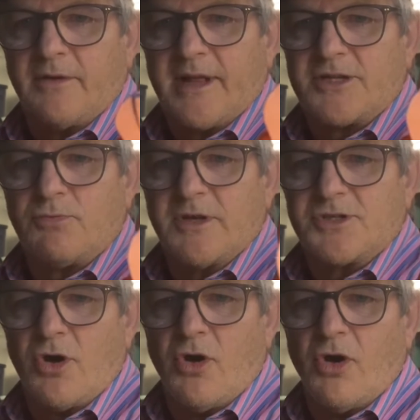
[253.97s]
That's what's
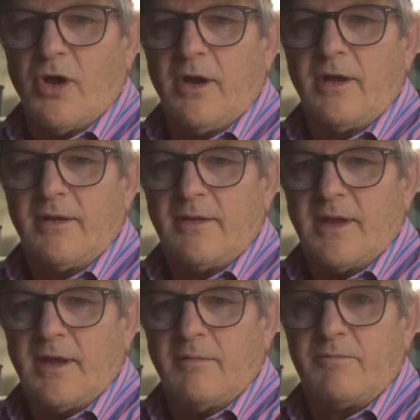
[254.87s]
on
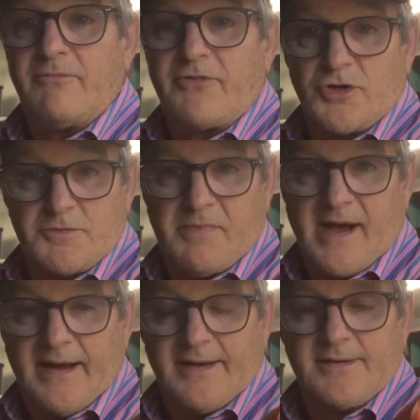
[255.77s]
the first
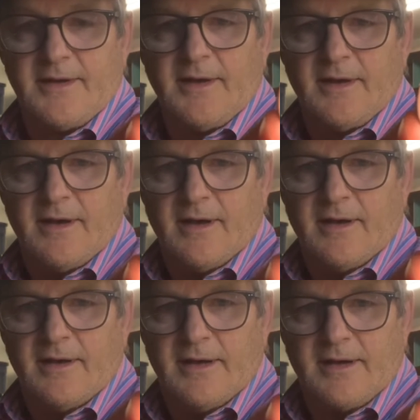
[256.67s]
pilot
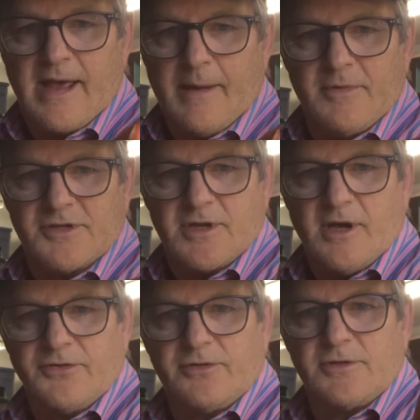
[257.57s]
end cap nacelles.